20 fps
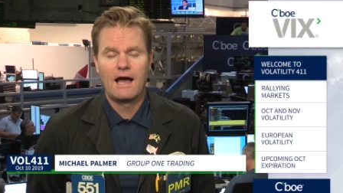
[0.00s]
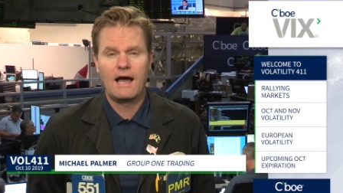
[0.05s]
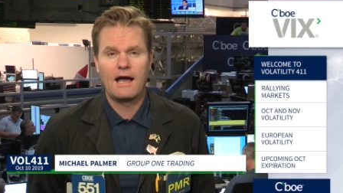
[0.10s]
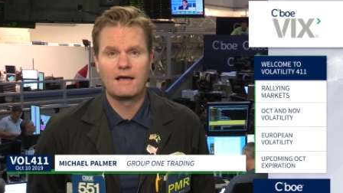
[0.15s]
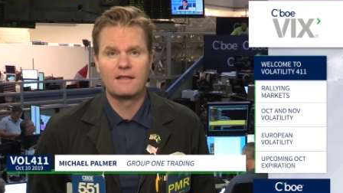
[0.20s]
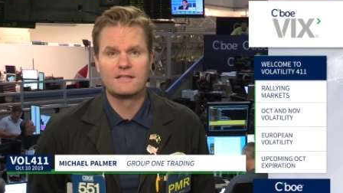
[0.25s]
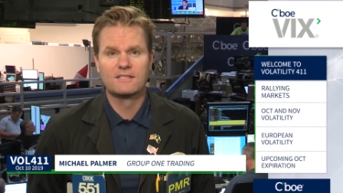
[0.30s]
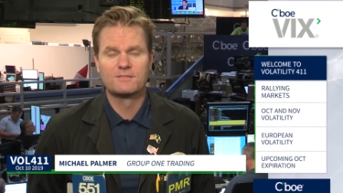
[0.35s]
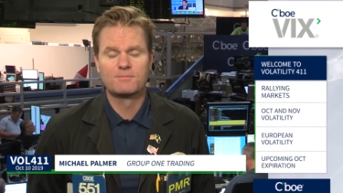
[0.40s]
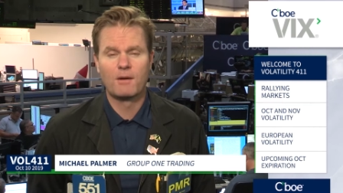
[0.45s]

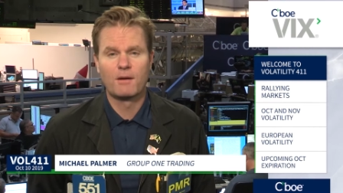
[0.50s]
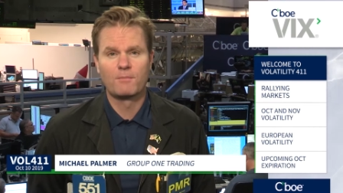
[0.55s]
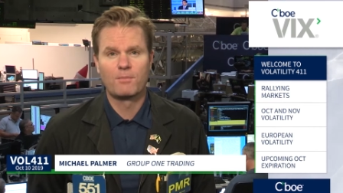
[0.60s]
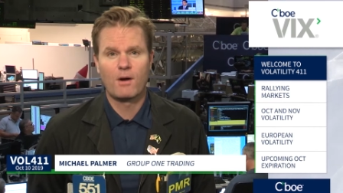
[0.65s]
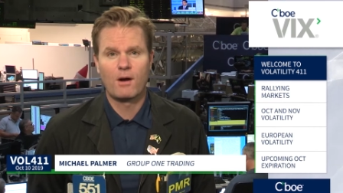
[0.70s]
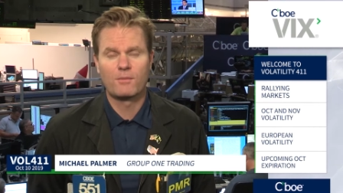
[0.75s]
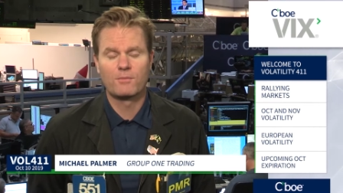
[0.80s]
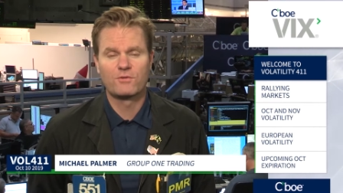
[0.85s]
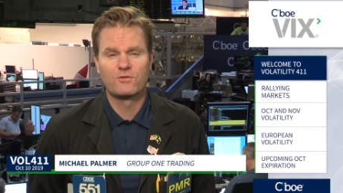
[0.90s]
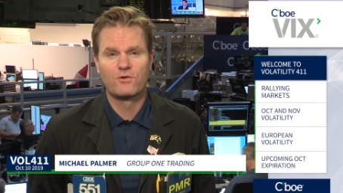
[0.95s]
Hi, this is Mike
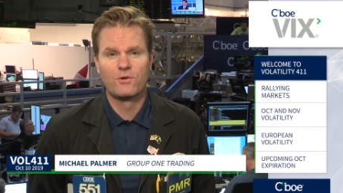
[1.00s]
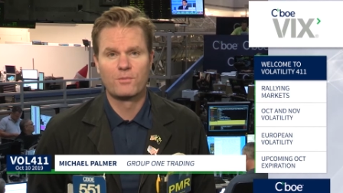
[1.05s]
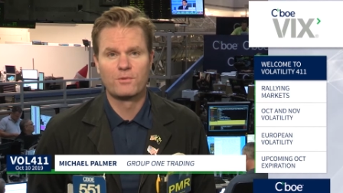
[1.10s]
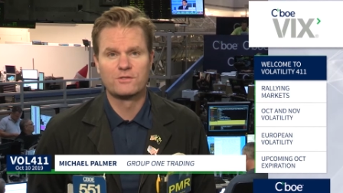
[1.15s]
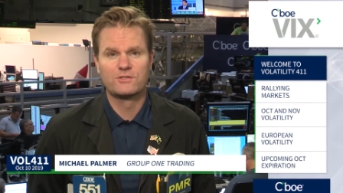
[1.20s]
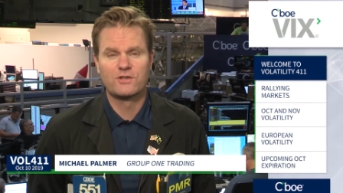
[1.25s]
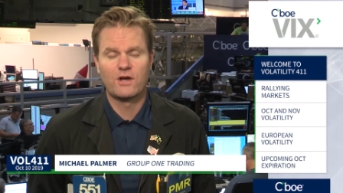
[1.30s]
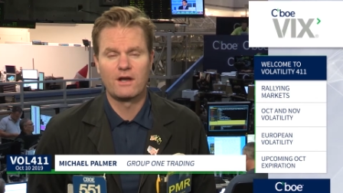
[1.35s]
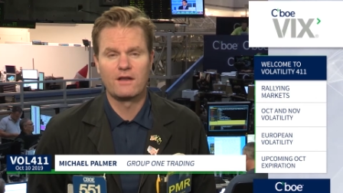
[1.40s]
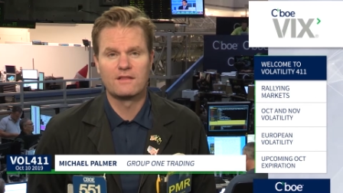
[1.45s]
Palmer with Group
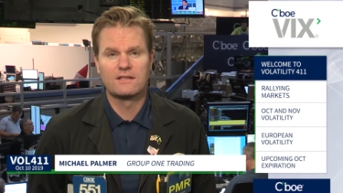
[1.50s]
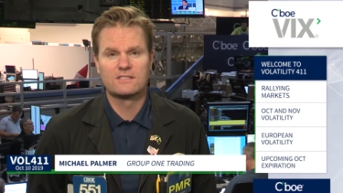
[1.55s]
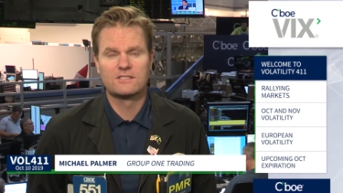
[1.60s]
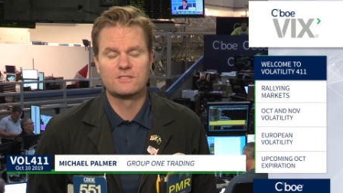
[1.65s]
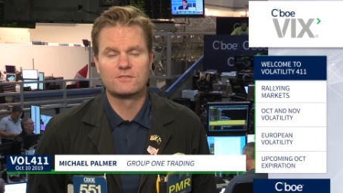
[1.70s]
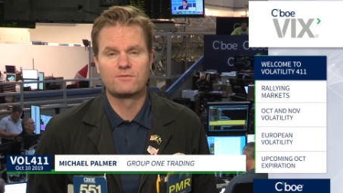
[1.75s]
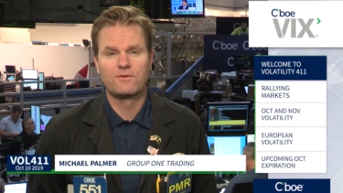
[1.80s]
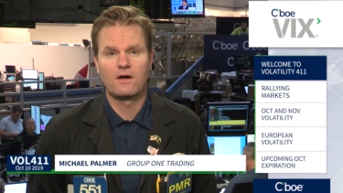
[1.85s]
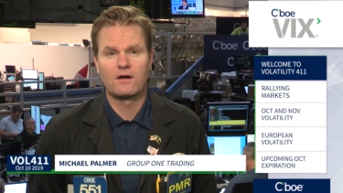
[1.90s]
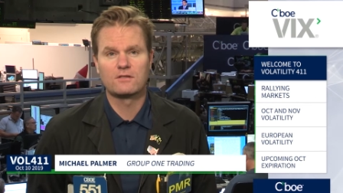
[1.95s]
One Trading.
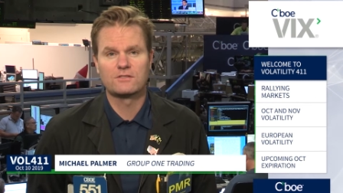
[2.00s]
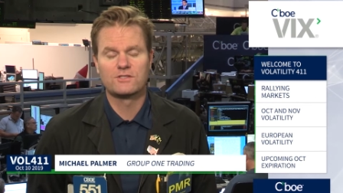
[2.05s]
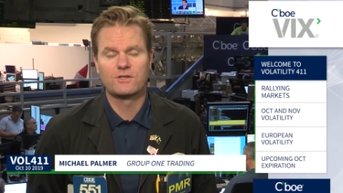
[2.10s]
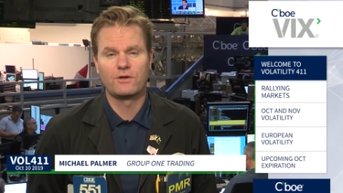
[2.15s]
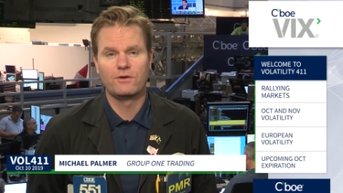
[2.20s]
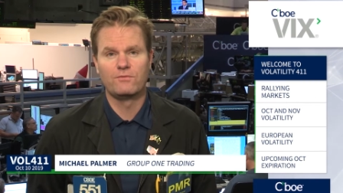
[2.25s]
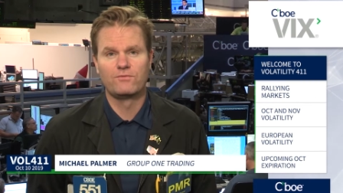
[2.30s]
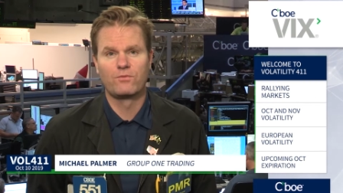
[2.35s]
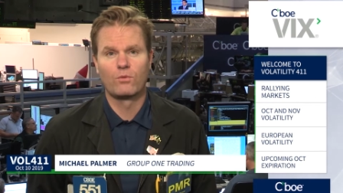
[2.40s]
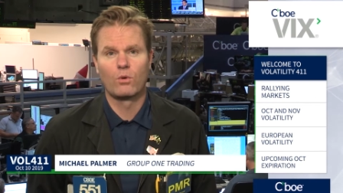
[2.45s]
This is
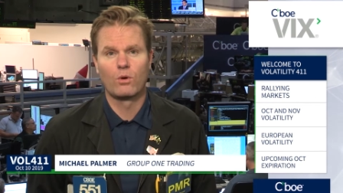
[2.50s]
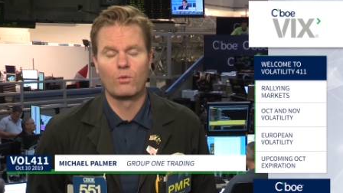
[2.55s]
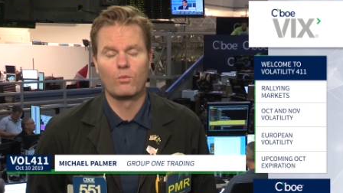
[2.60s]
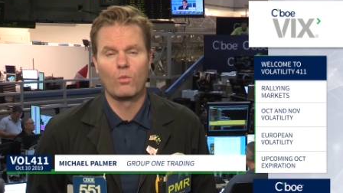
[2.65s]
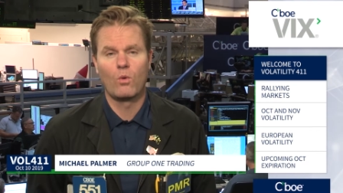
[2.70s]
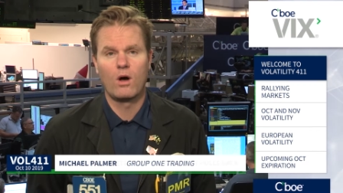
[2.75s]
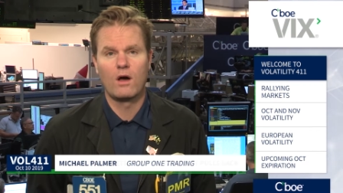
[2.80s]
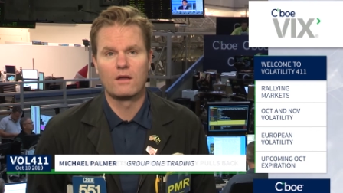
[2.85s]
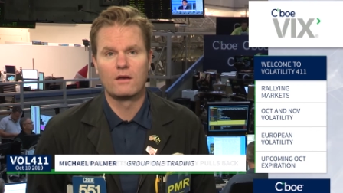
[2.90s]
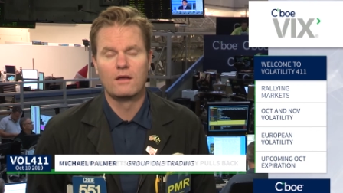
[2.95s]
Volatility
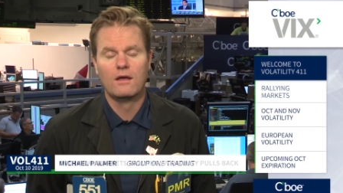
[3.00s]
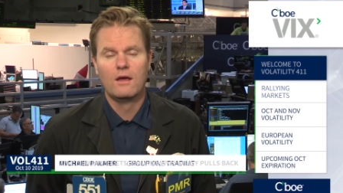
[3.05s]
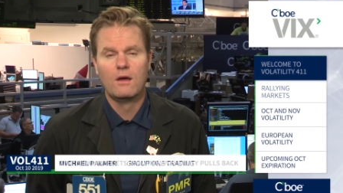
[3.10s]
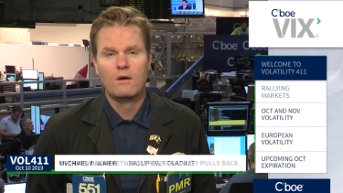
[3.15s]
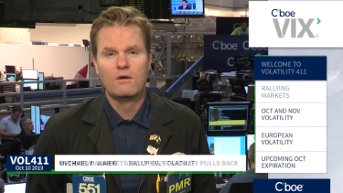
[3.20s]
411.